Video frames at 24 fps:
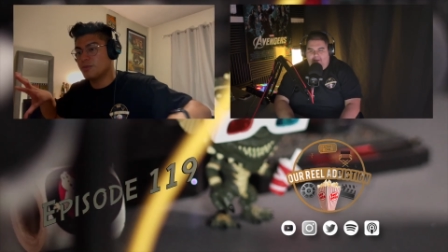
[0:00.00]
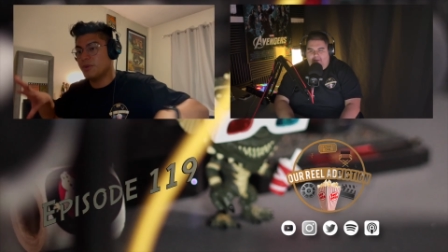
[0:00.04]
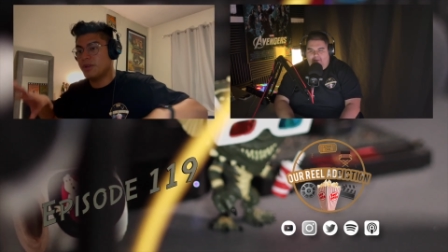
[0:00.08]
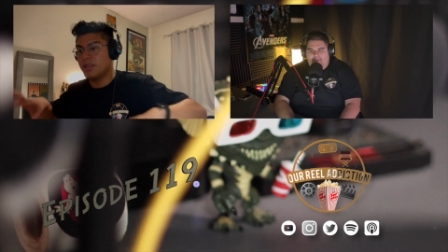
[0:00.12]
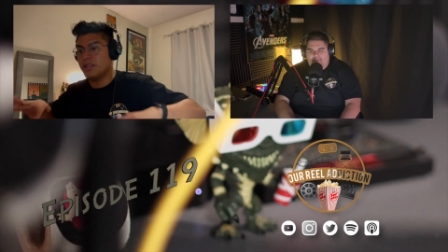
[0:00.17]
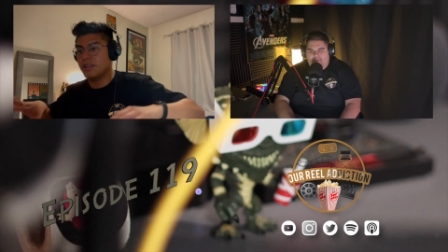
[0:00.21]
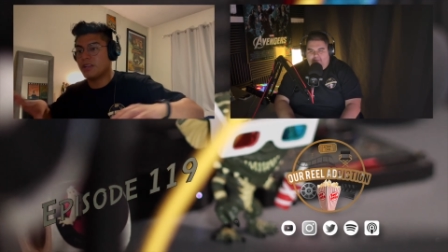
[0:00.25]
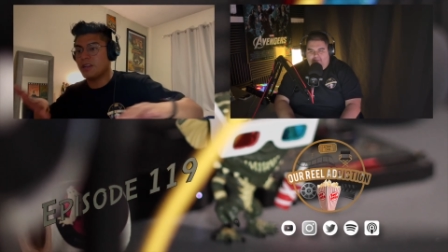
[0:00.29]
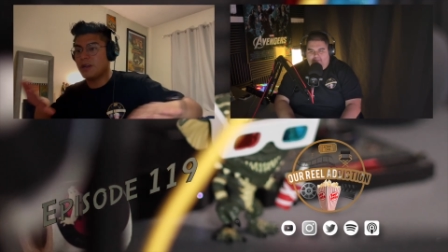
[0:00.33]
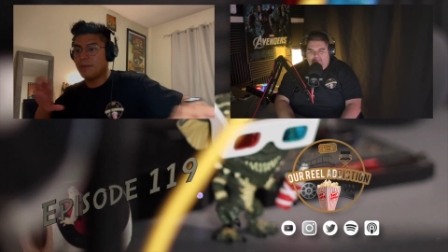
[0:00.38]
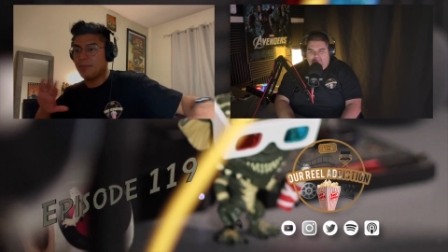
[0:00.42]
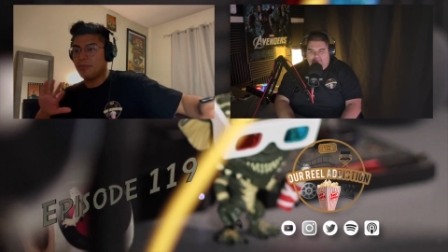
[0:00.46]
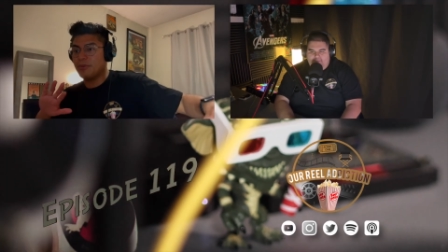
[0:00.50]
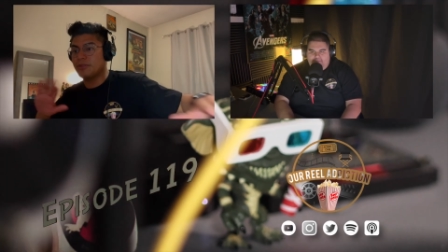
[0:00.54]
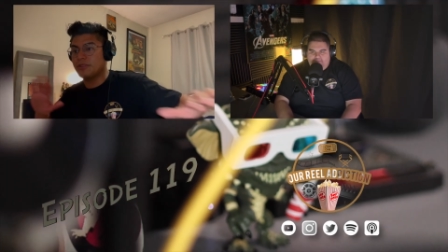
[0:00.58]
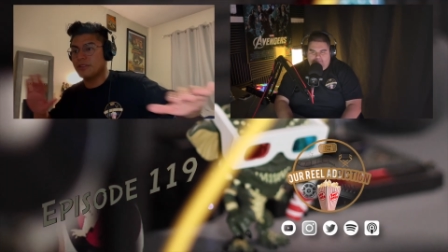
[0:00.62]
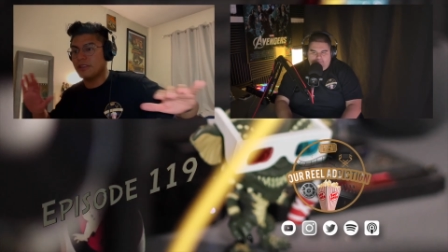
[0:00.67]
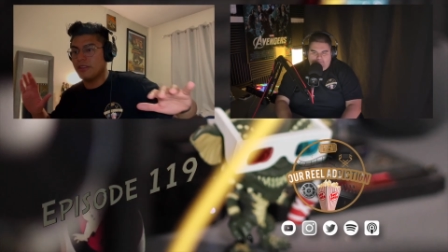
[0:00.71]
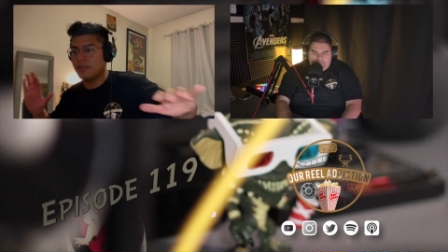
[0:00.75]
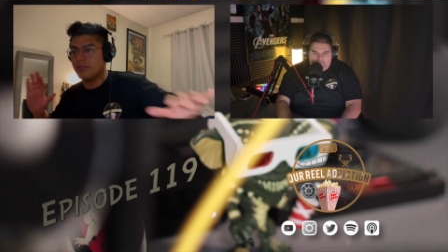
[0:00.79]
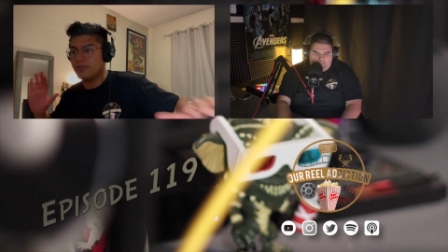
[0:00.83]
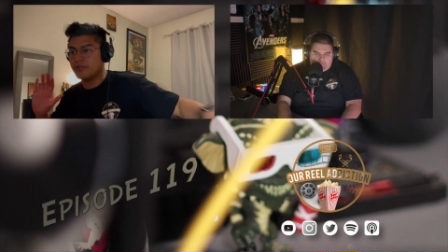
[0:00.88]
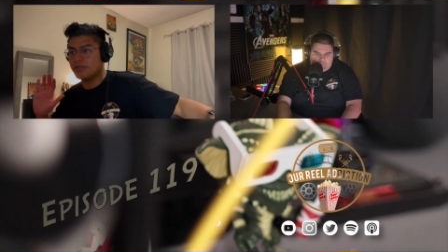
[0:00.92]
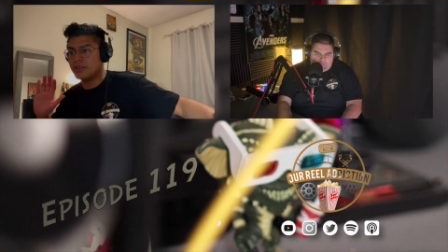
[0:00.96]
wait a couple
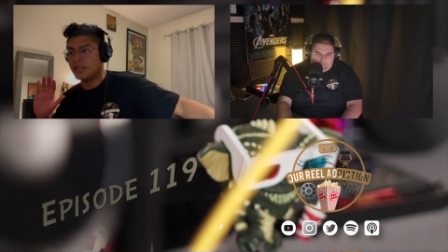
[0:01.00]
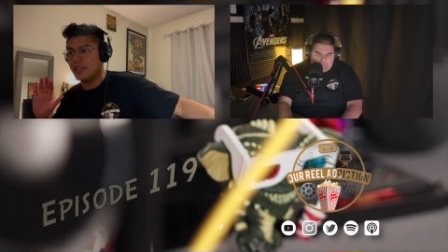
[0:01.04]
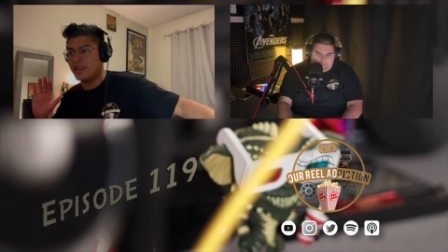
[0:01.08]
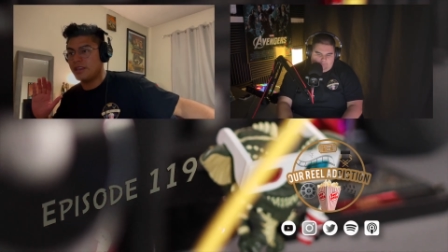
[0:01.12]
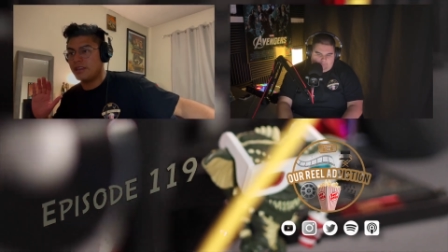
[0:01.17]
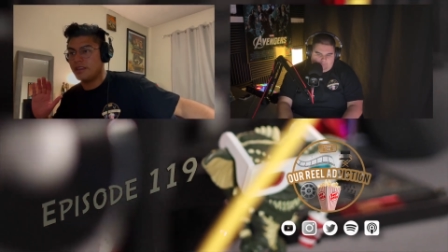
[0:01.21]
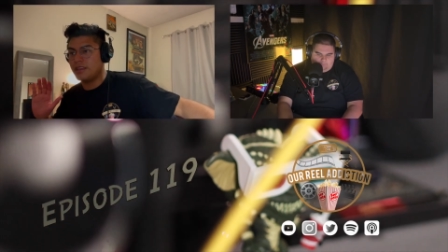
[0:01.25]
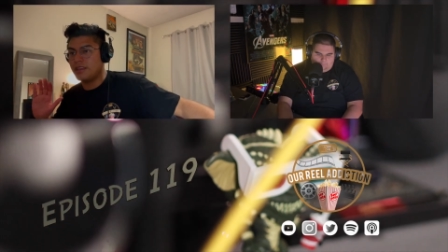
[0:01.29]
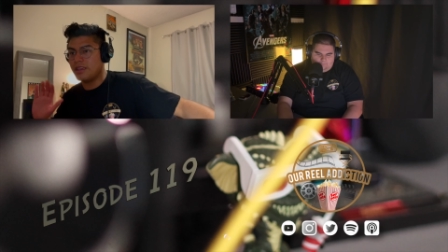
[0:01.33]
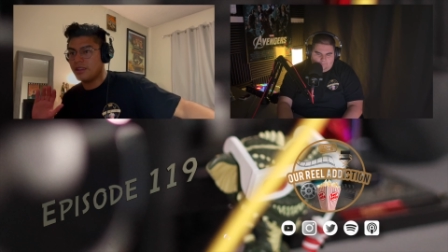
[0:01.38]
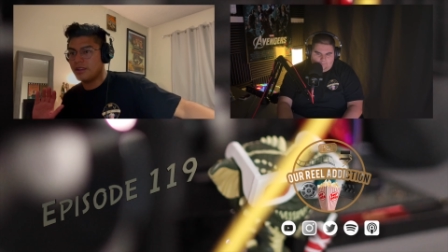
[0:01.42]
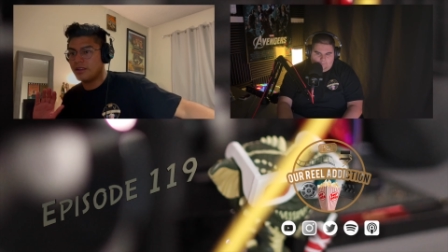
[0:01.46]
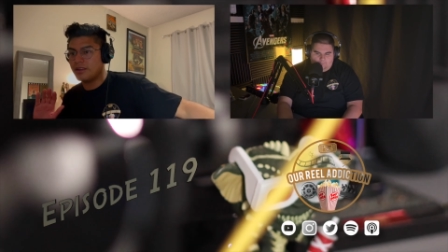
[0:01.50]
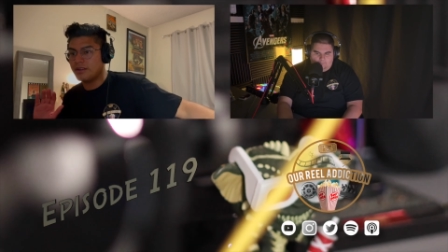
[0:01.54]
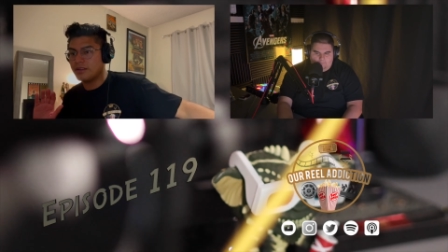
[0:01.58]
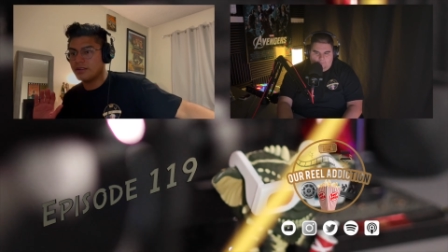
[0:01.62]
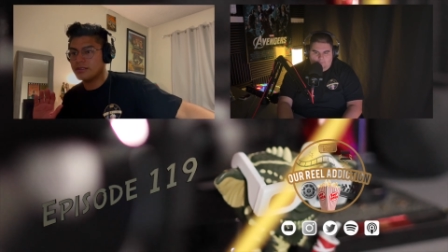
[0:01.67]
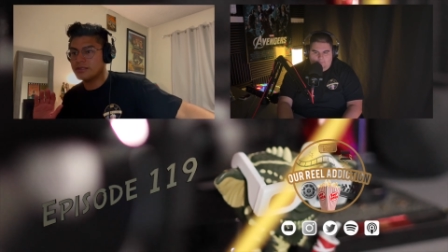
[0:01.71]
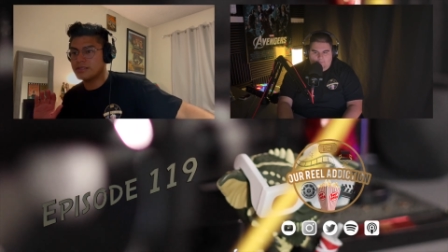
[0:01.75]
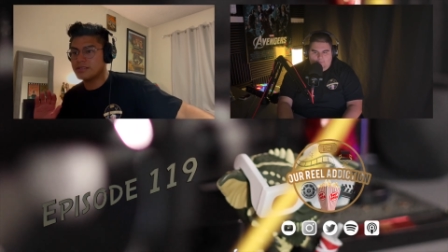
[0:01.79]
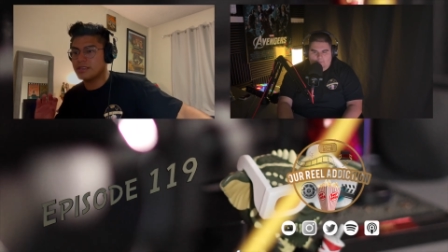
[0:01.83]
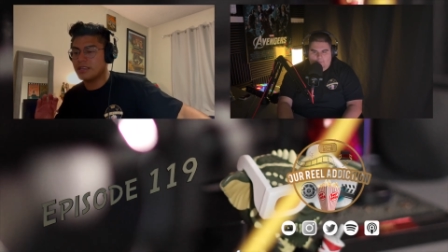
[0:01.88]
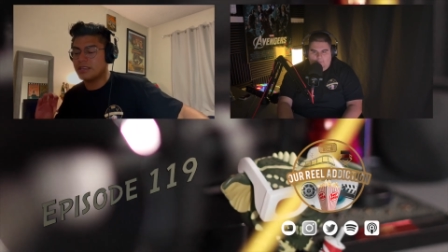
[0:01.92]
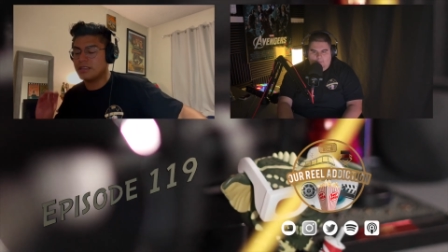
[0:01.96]
another 10
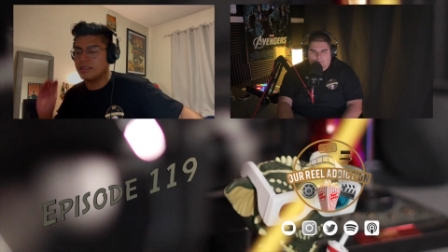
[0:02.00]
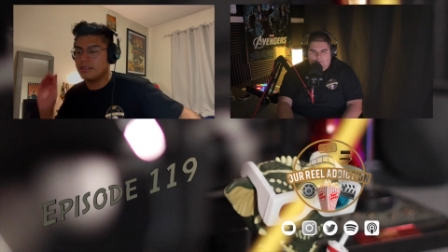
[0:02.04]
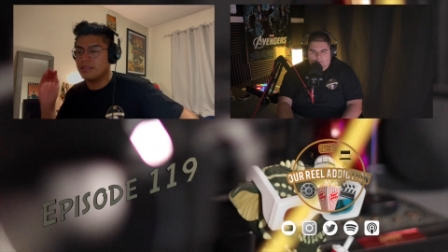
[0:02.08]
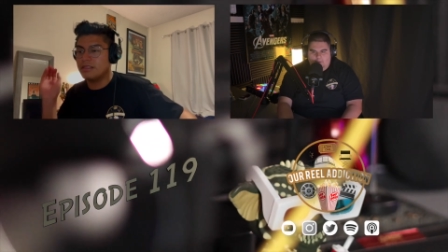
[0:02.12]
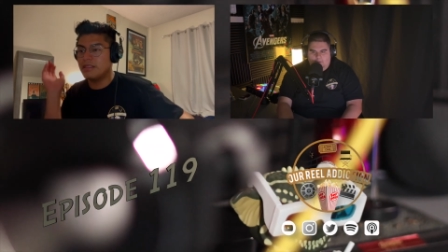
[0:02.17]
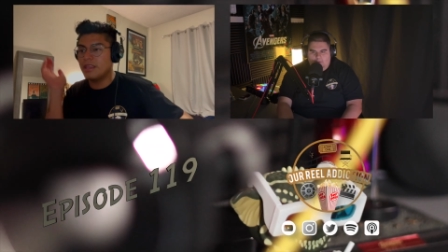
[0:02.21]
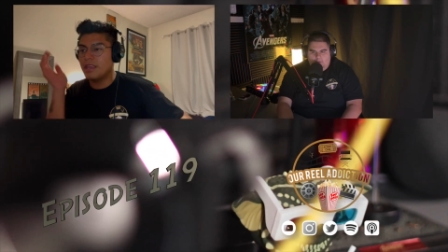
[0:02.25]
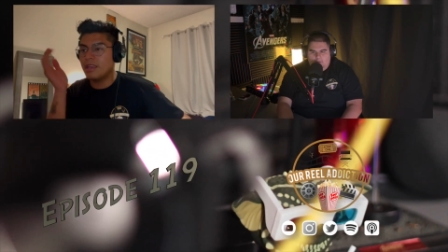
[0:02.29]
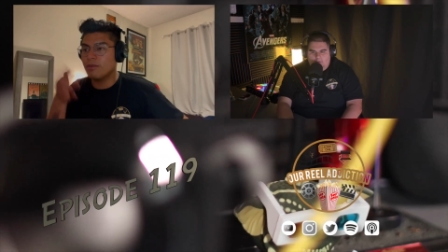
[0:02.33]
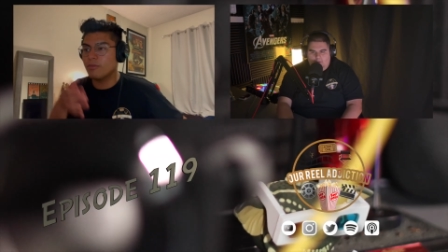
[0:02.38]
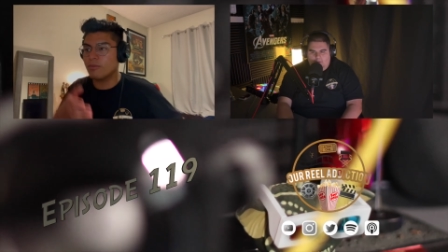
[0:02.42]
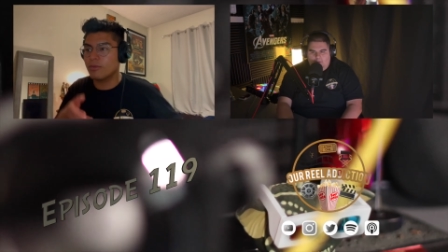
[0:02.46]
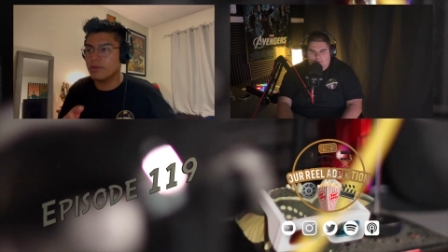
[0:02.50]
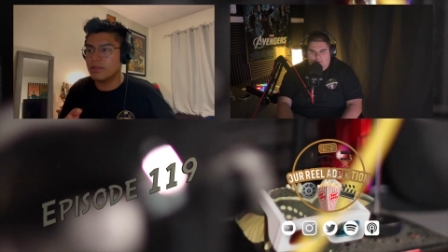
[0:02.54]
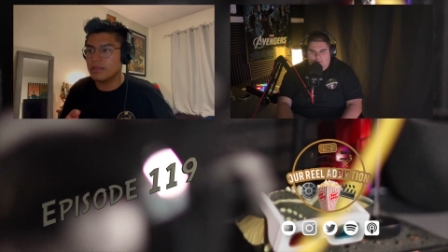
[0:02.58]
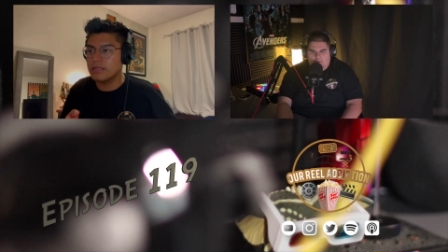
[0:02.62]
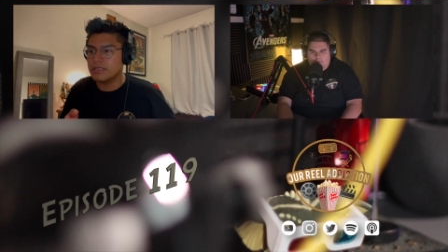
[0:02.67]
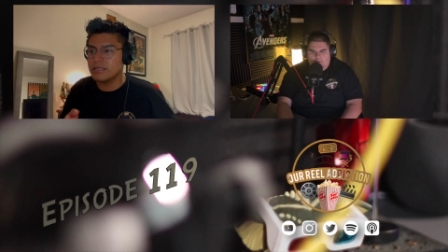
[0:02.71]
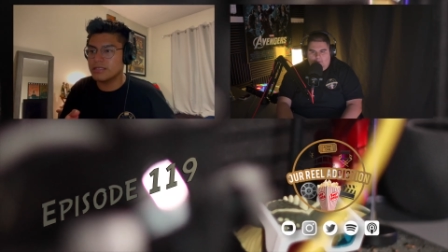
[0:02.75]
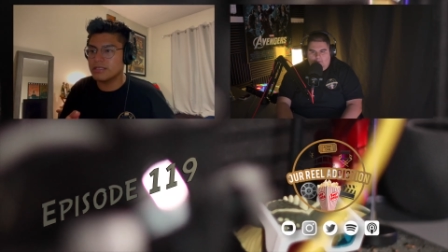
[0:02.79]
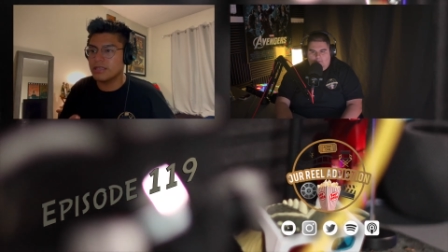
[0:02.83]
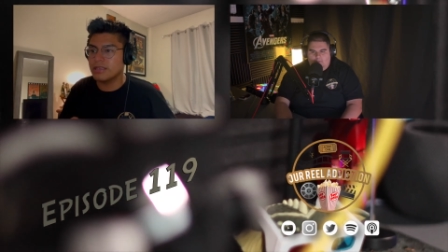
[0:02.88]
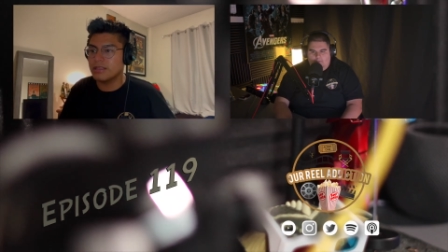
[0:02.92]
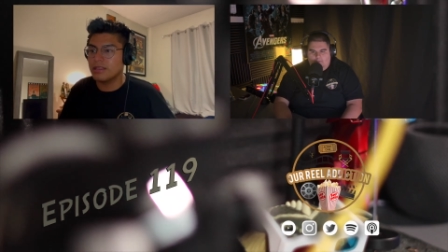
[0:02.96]
years and then
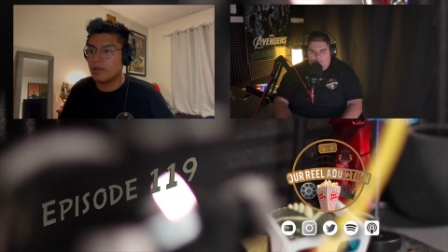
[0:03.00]
release it.